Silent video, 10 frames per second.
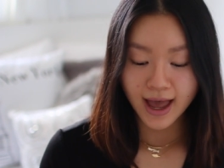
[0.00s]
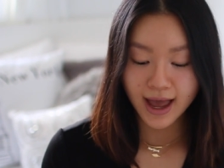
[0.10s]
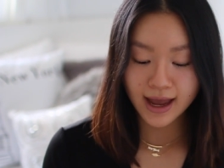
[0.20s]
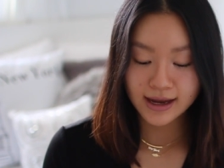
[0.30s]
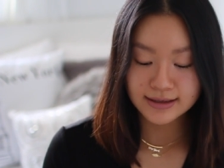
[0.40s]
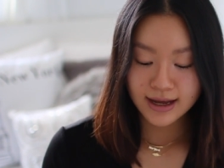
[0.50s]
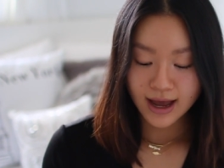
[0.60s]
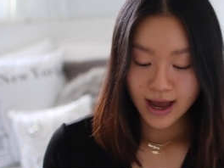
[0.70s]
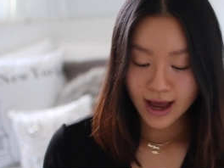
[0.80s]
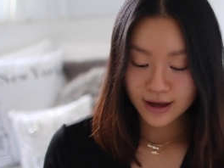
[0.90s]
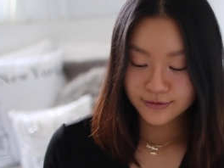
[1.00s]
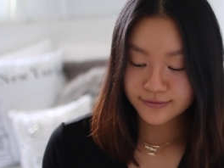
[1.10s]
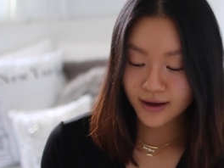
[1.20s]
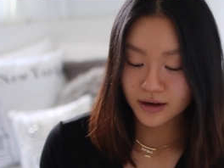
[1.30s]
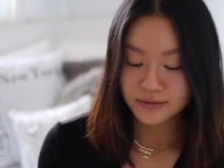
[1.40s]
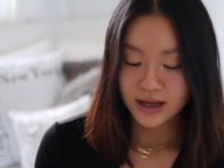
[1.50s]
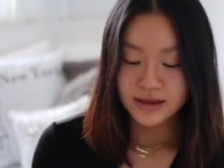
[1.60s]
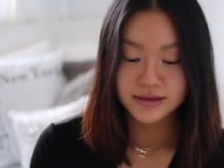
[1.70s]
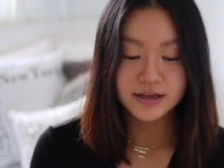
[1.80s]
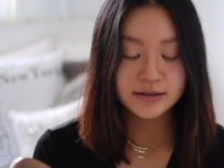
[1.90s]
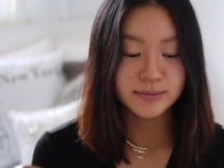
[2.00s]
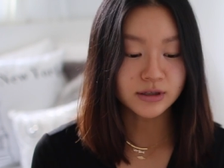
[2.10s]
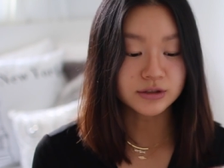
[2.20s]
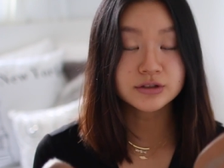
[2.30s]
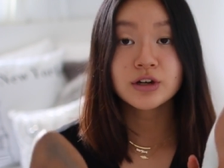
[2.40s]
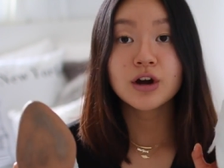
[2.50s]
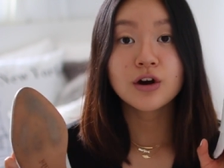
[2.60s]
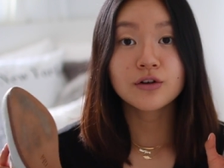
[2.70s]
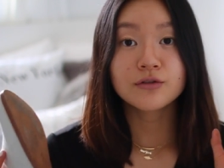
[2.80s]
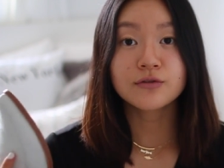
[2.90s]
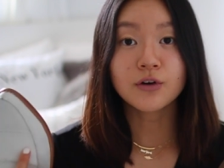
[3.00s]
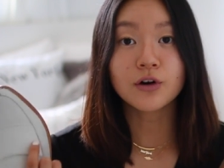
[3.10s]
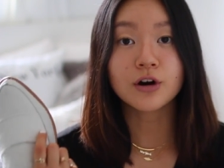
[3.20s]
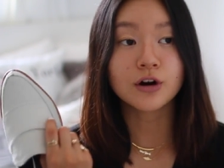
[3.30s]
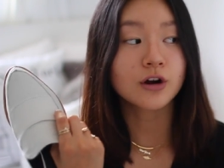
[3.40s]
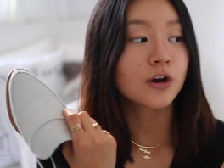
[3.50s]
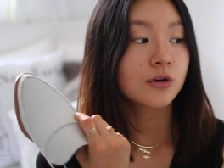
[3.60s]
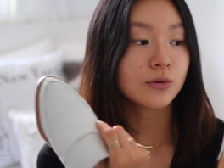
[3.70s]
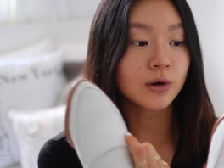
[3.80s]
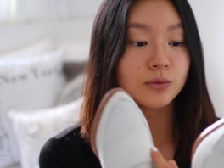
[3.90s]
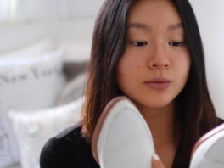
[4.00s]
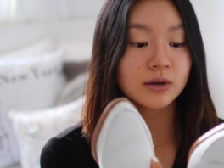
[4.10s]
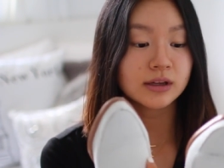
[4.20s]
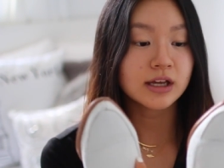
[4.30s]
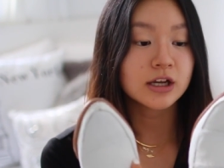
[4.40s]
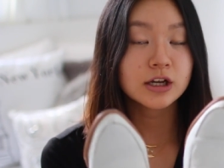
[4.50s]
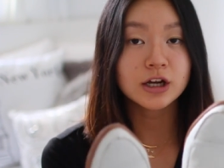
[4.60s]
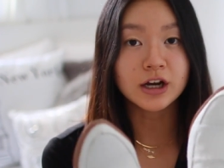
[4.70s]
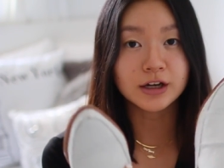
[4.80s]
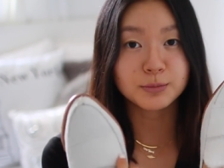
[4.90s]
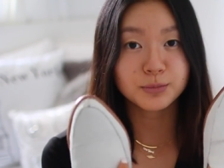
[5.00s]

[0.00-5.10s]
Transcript: and I found these mules for a really good